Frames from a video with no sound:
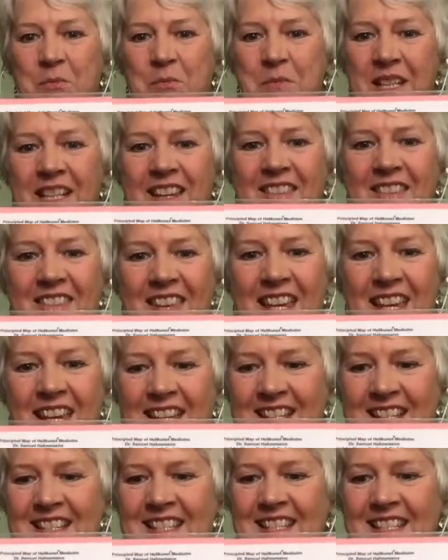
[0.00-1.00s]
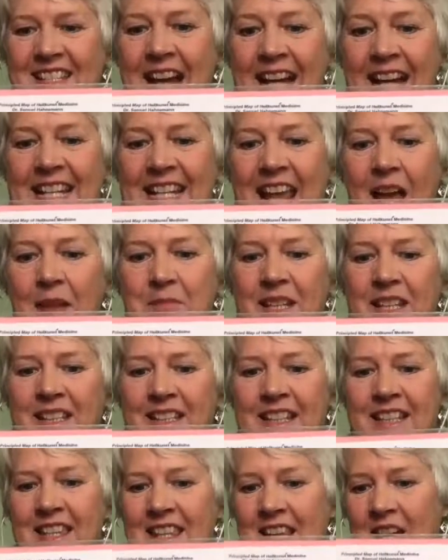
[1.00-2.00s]
many things
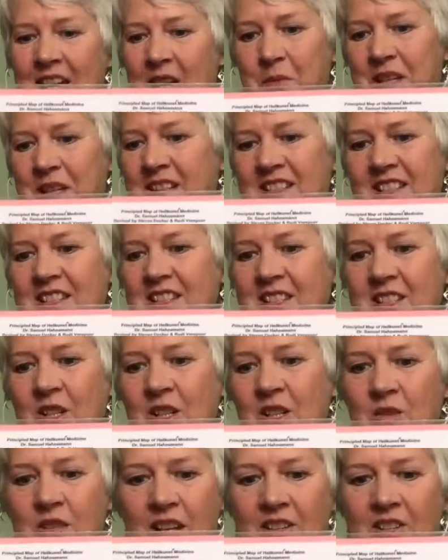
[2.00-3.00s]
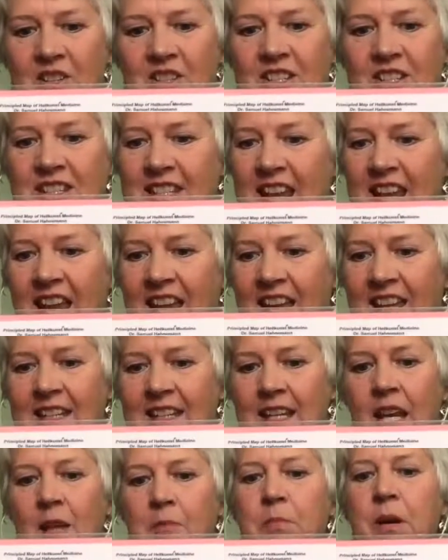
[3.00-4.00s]
dynamically that we just don't
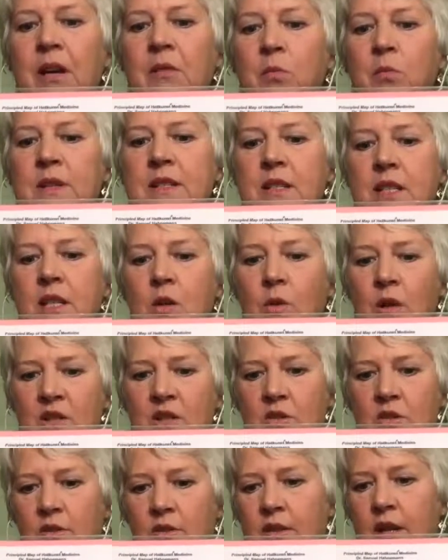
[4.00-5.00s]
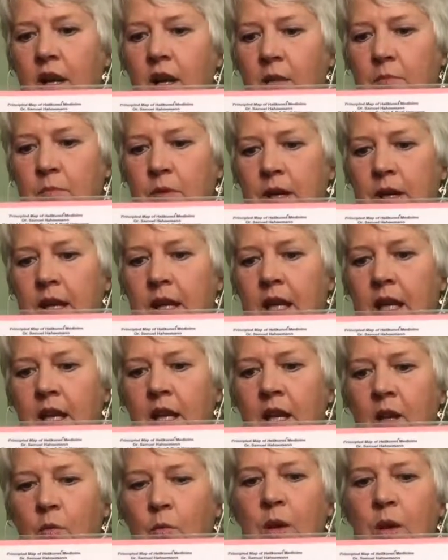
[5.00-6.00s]
understand. But with sequential therapy,
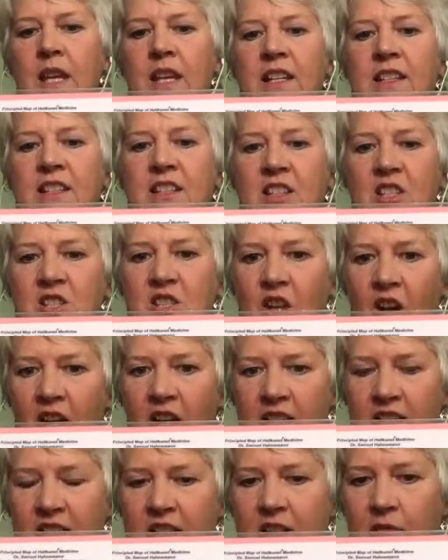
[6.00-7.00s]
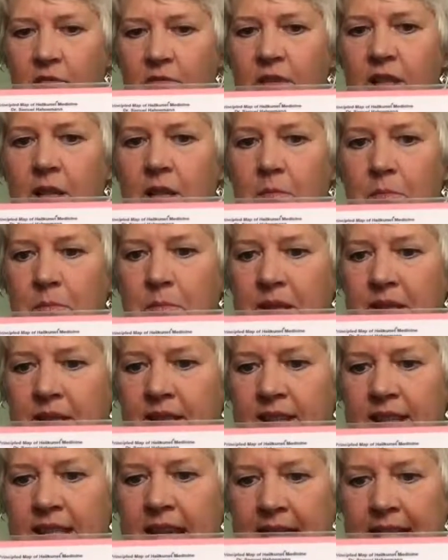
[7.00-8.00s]
we can start to
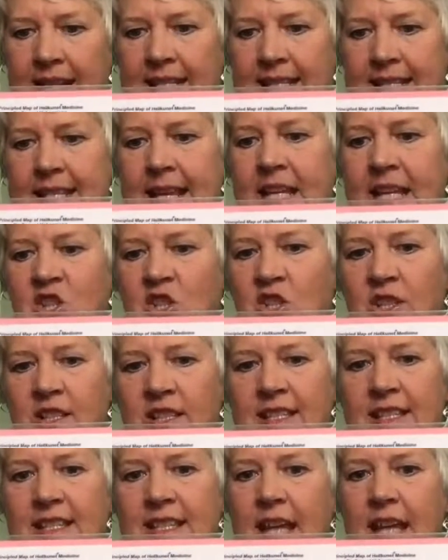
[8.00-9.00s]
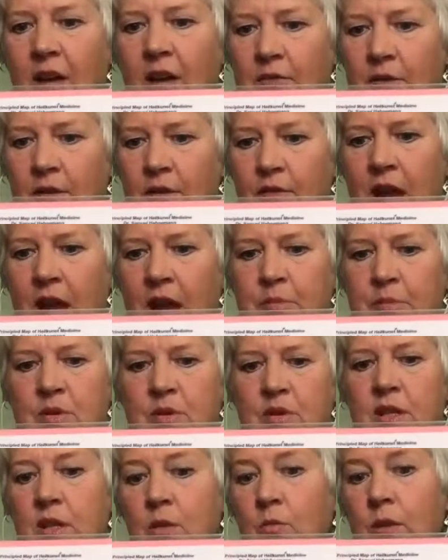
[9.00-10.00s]
rebuild that essential self of that
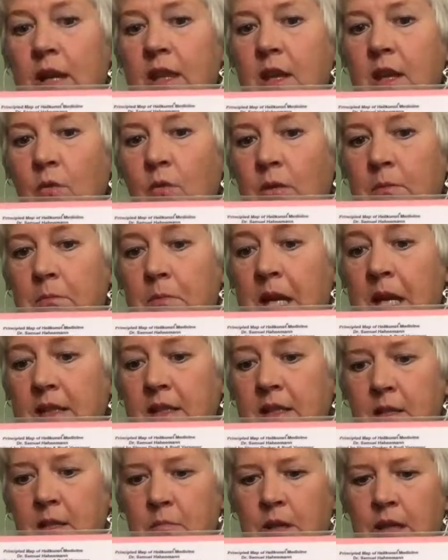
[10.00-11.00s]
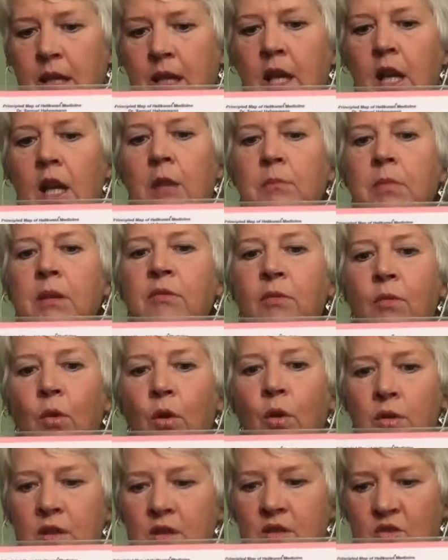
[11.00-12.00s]
person the way they were meant to be
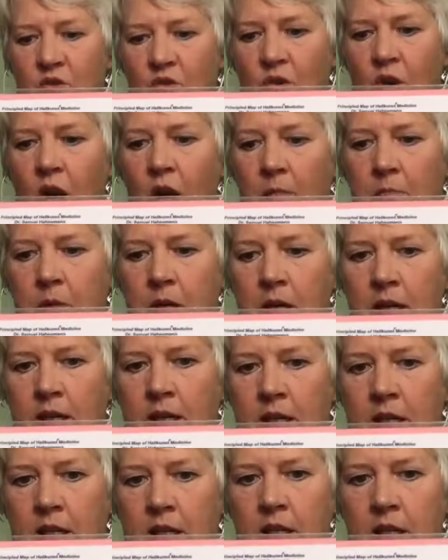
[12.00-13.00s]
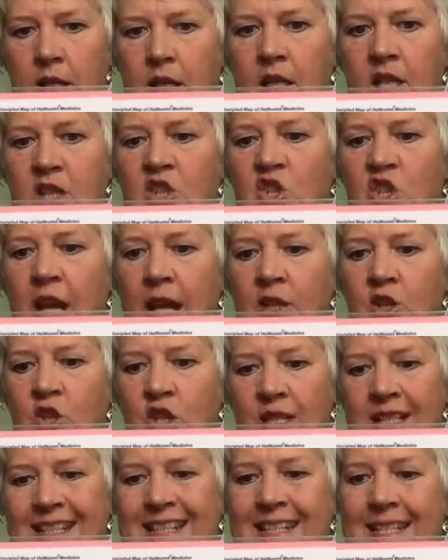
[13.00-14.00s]
before the trauma
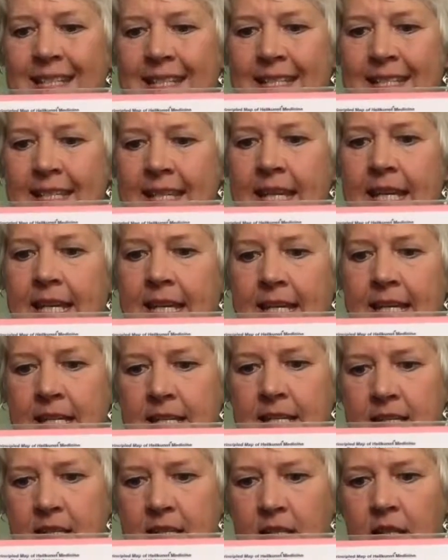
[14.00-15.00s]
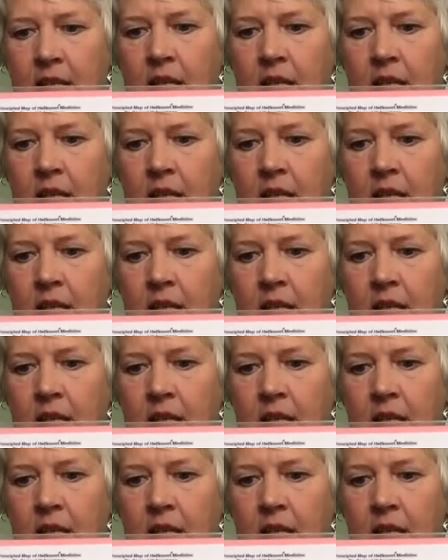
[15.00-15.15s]
engendered a disease